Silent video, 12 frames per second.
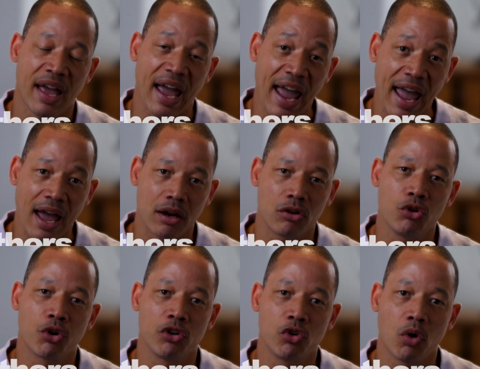and you
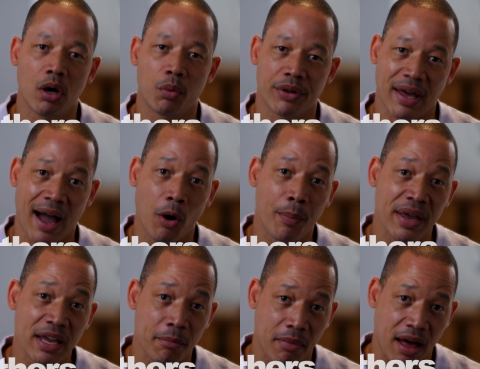can do it without
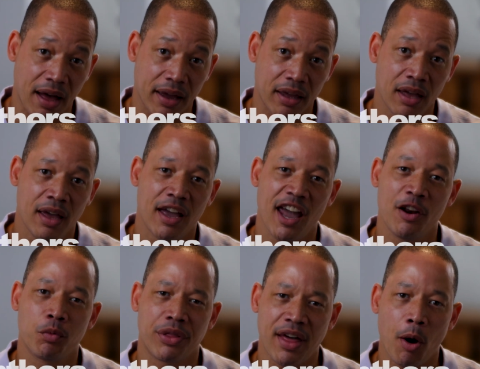PMI and
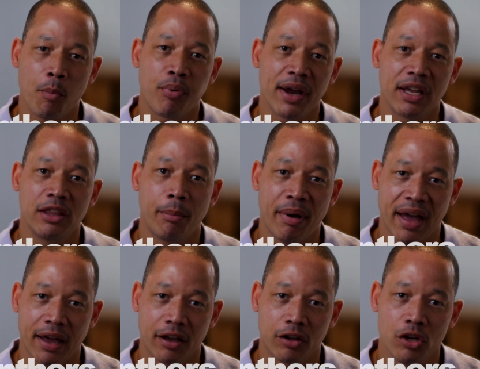without breaking the
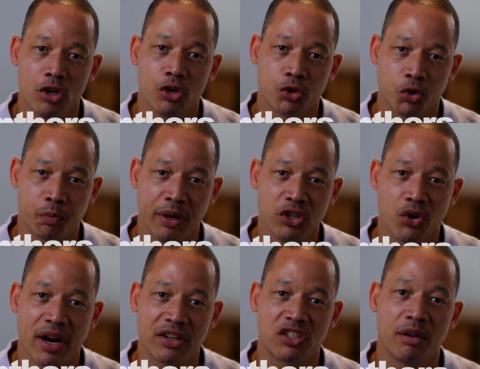bank. So spend your
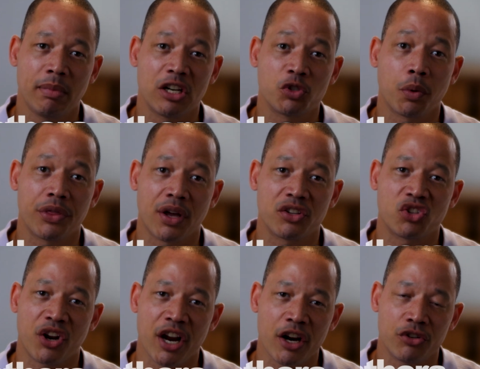next 10 minutes with us to
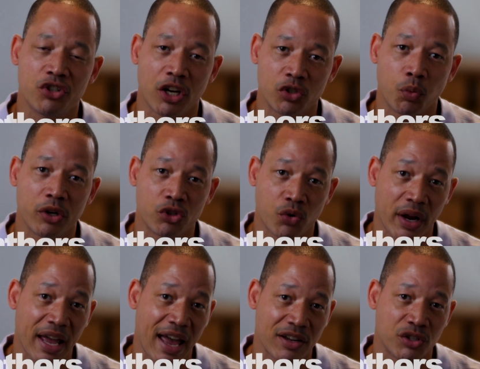hear just what Trey
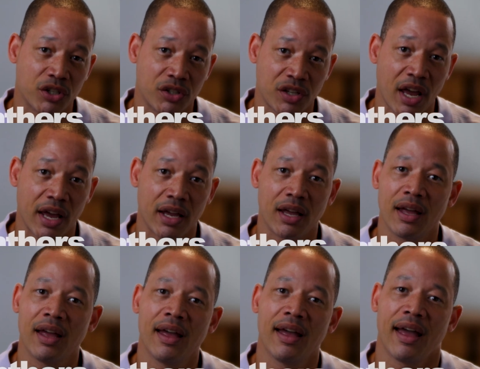has to say,
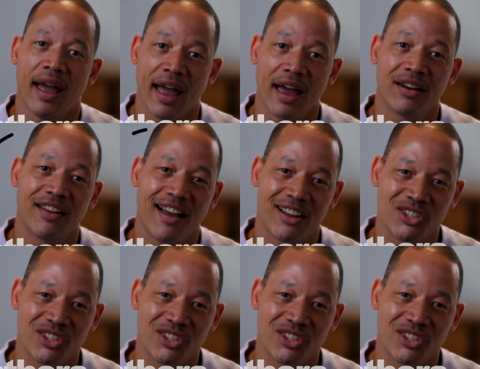and I'll